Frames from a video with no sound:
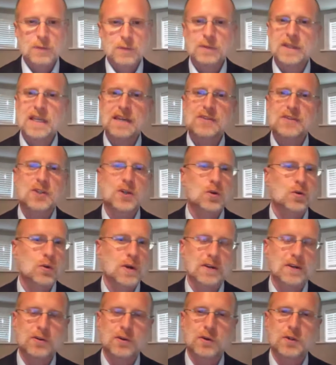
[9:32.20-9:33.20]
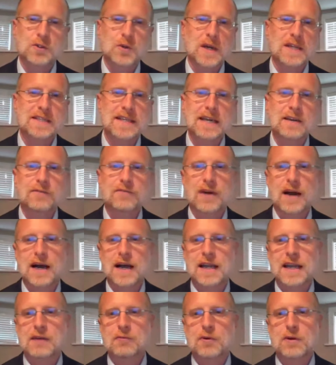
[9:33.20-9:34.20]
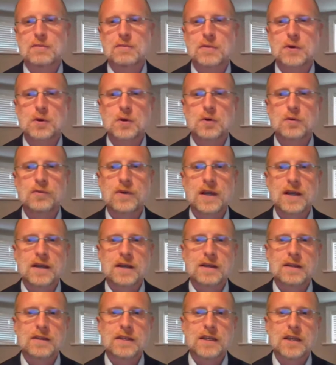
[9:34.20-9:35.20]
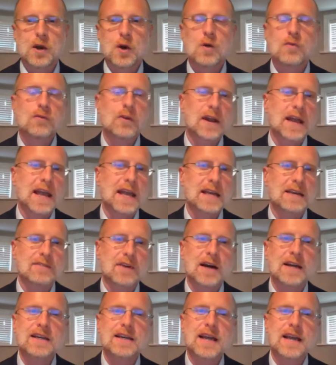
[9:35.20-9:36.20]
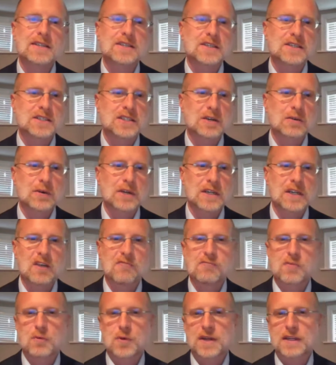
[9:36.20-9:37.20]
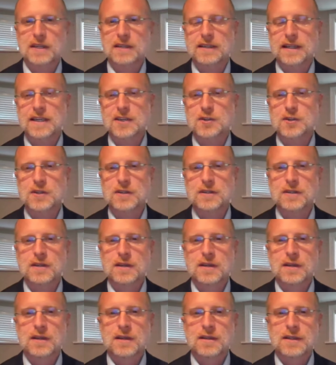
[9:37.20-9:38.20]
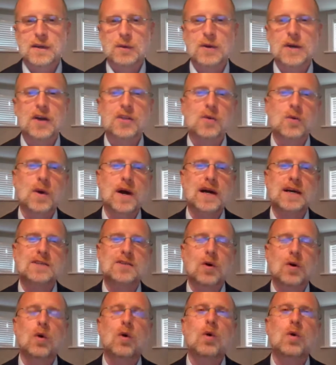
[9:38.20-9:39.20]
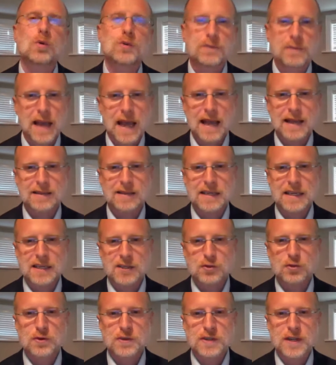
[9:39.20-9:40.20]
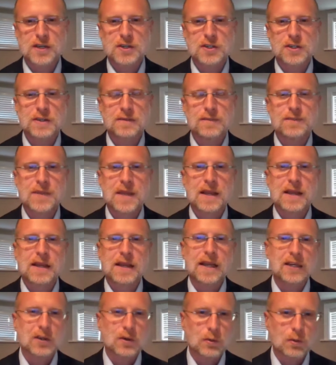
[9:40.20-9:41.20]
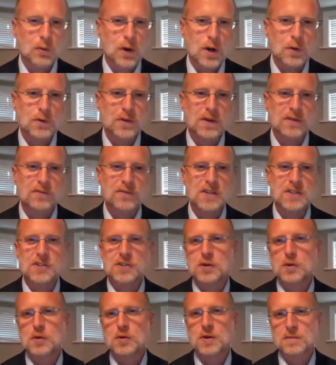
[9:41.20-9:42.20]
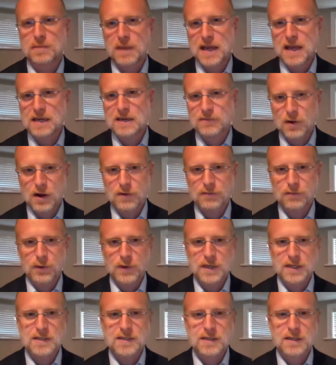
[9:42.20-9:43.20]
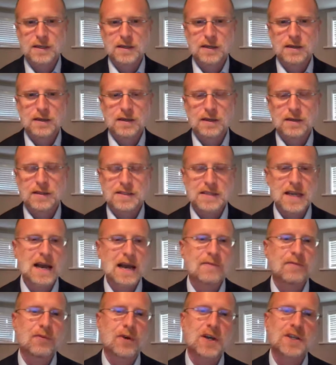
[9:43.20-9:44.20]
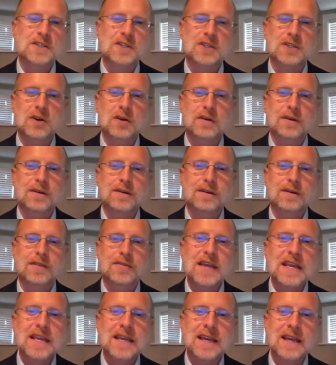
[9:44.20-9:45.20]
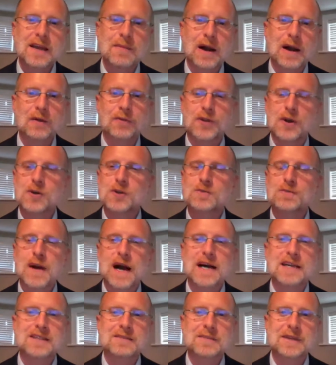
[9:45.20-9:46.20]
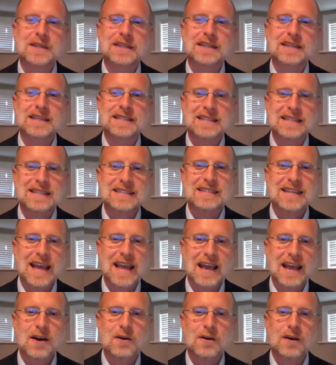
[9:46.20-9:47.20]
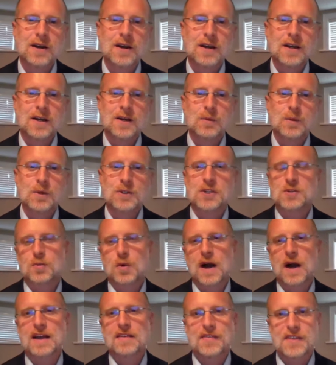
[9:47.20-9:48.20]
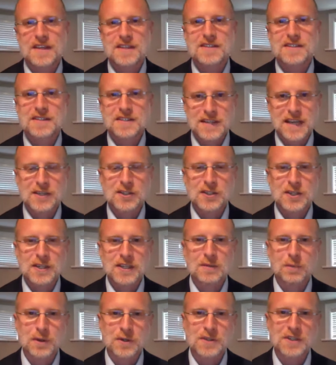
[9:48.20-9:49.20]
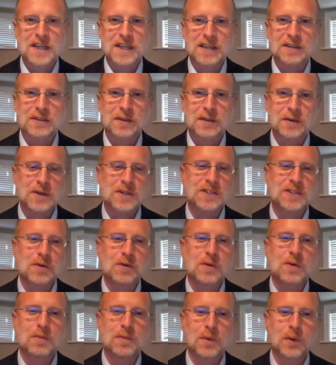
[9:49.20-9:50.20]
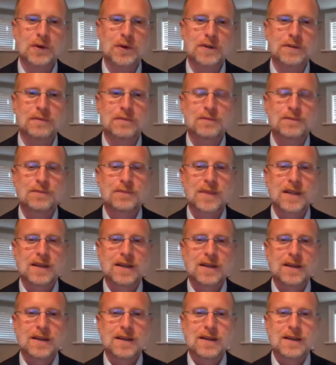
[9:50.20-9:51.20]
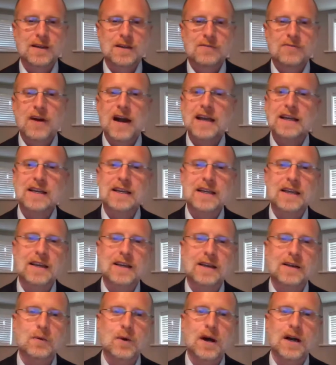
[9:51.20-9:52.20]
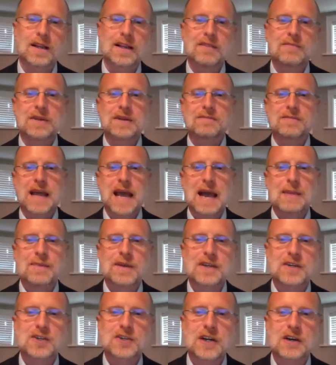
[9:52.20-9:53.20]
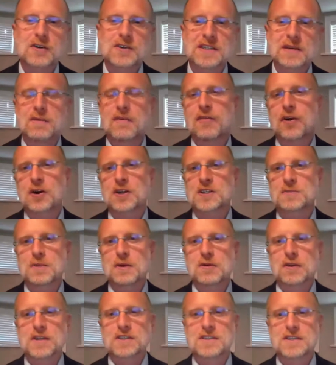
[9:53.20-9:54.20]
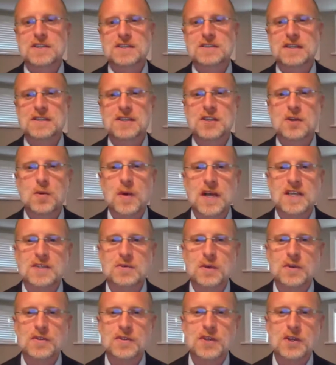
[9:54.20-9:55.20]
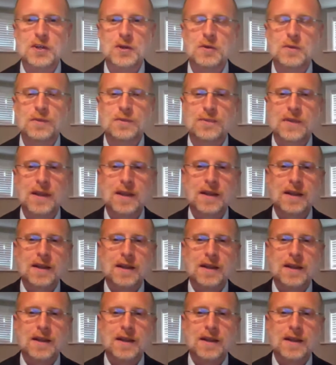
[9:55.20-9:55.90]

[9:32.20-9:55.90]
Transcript: We believe it's critical to identify and remove the overhang of unnecessary government regulation that would otherwise hold back the introduction and growth of these new competitive offerings. The time for us to start thinking about those possibilities is now, which is why this session in particular is so important. Finally, while I've been happy to share some of our experiences in the US with you,